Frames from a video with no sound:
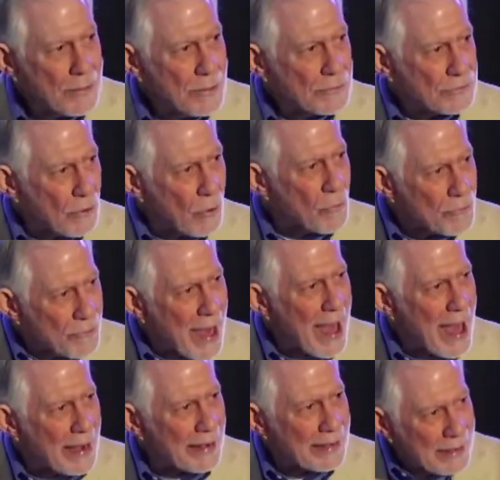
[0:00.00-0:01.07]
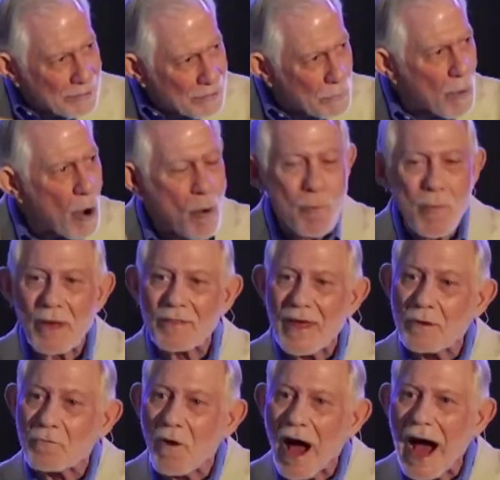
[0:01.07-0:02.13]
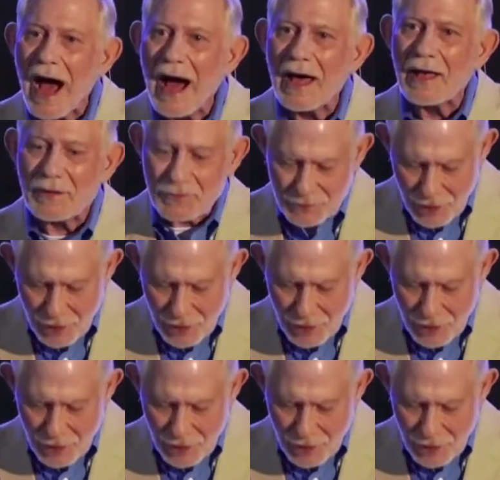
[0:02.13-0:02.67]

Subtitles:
so that in the moment they rise